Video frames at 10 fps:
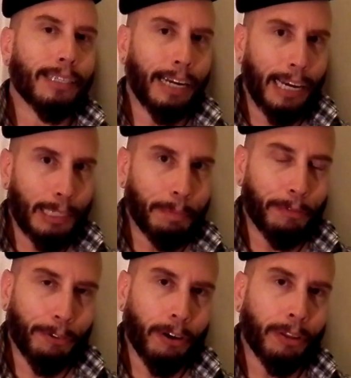it has been
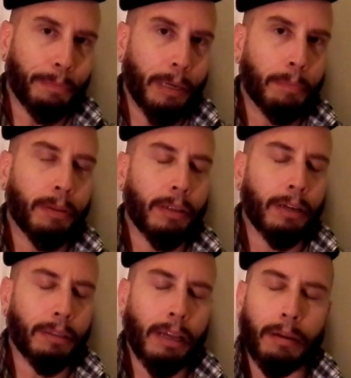for other people,
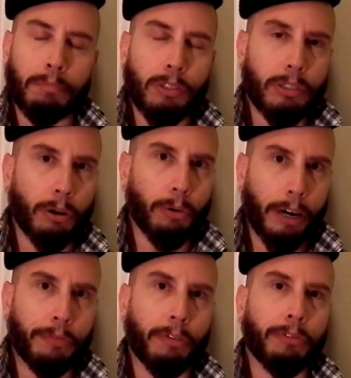and I'm so
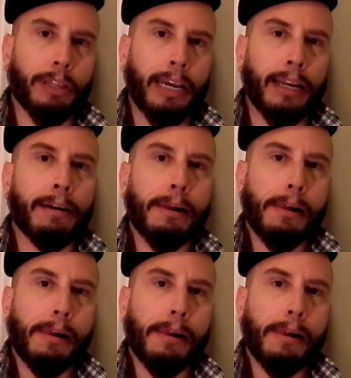grateful for that.